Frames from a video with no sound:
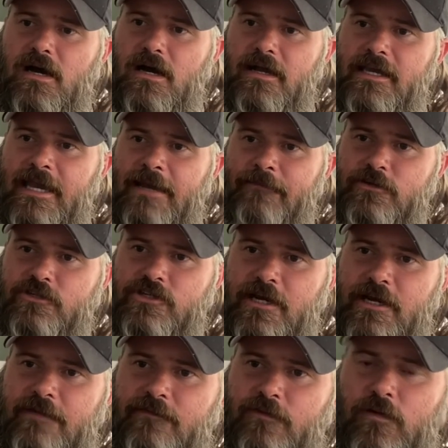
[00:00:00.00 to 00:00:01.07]
camera
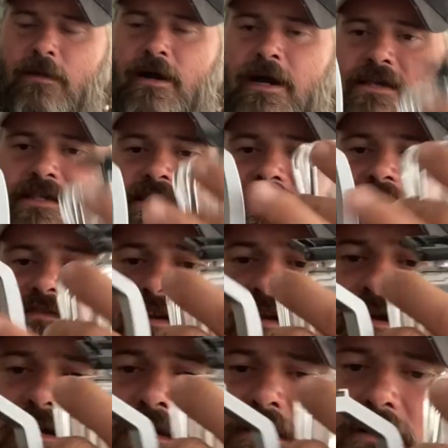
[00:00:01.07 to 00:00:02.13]
tray for my 7.
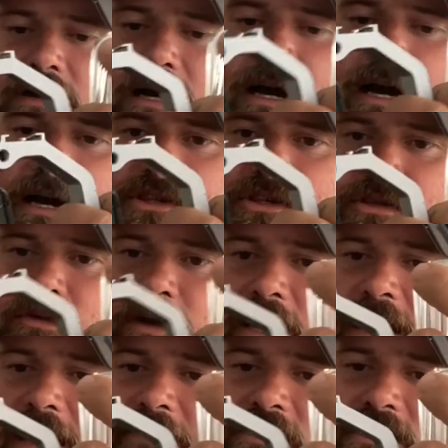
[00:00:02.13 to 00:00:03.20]
So the way
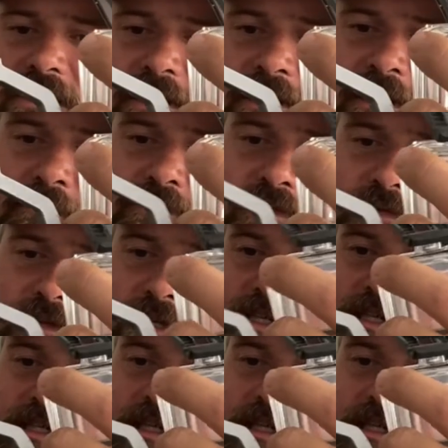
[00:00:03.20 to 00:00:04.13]
I have it set up, so when this is